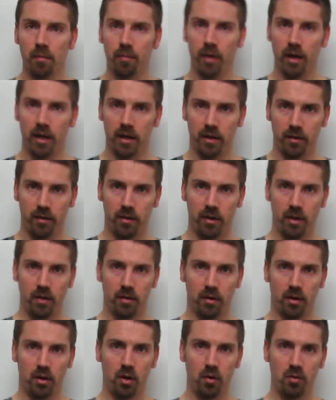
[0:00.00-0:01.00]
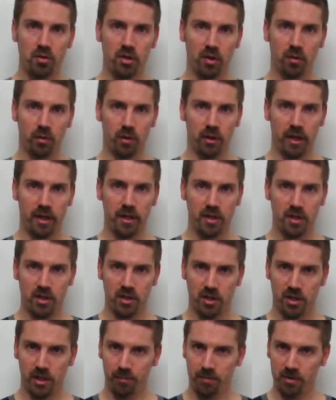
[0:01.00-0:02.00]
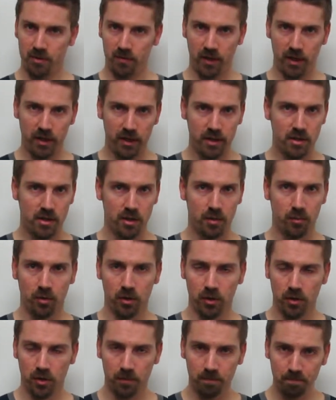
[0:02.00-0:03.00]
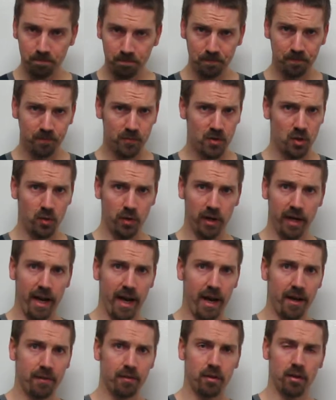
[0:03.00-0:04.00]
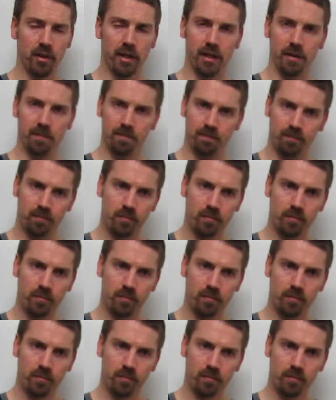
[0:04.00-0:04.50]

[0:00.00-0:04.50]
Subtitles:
but the coaching relationship is very similar to an athlete.